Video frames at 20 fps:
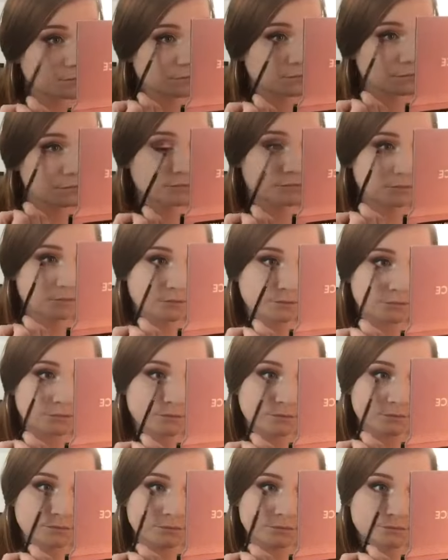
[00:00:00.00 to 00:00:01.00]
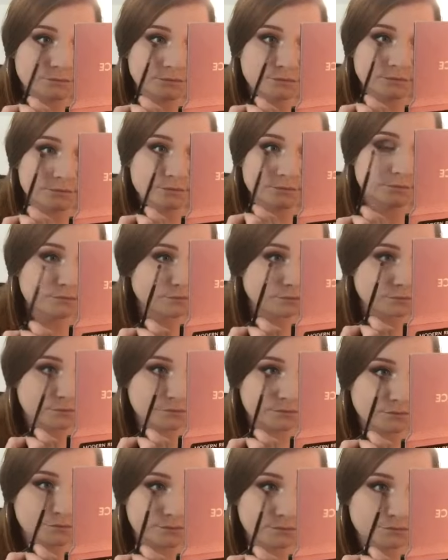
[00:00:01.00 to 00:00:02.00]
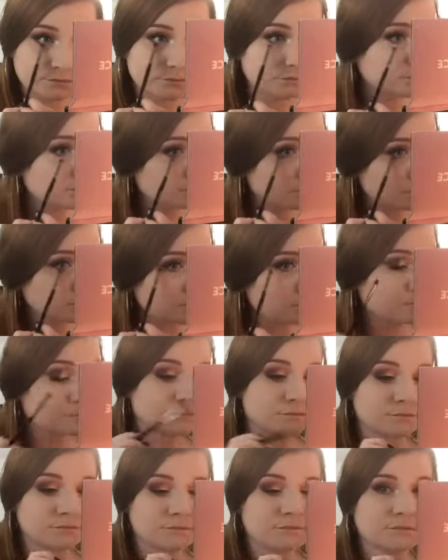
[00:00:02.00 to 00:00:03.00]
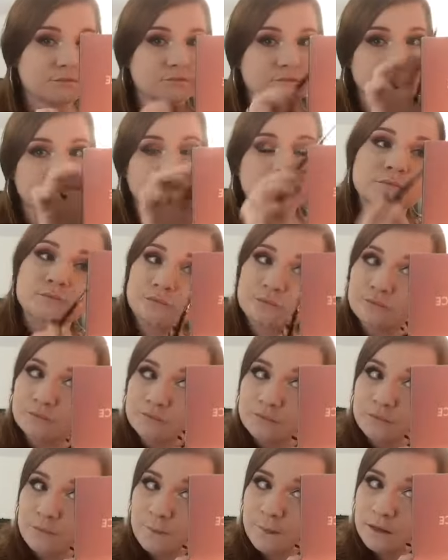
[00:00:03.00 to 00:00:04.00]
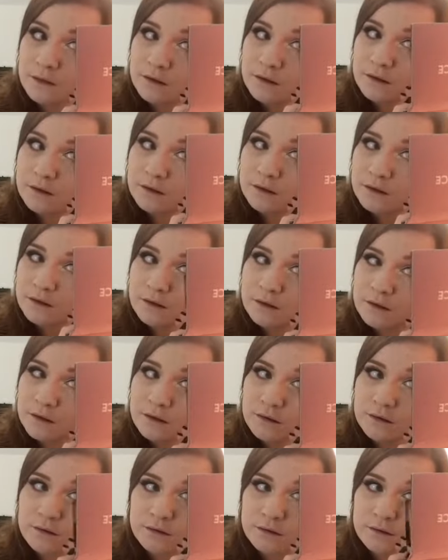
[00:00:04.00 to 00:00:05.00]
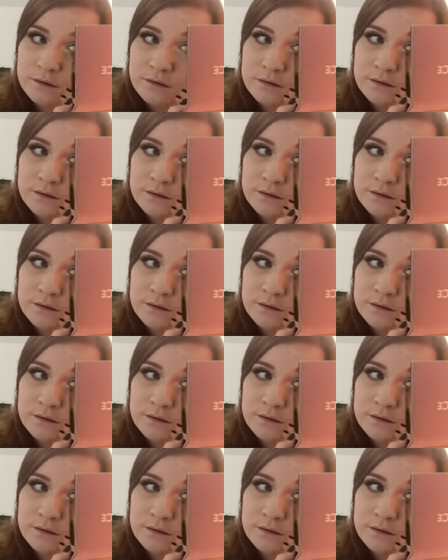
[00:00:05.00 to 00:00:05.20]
line before I continue on the face. I'm taking the shade Love Letter,